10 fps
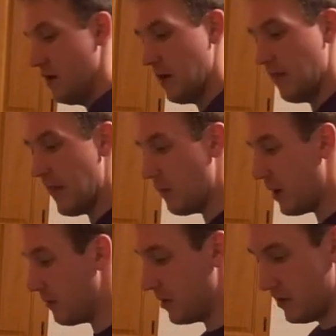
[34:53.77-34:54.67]
And then
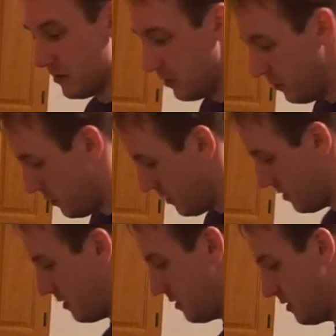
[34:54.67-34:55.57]
what I'm going to
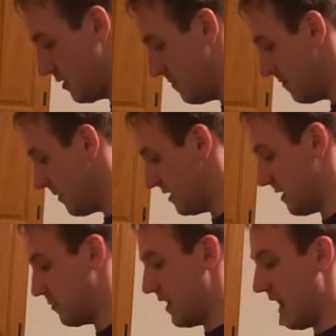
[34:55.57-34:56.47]
do
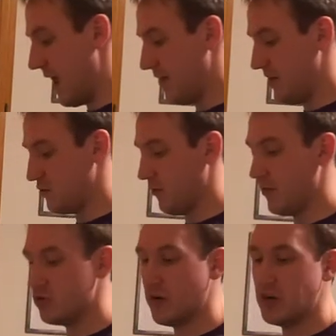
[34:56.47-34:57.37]
is I'm going to add these
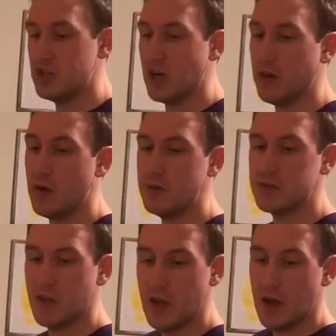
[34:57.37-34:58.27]
refrigerated Jell-Os.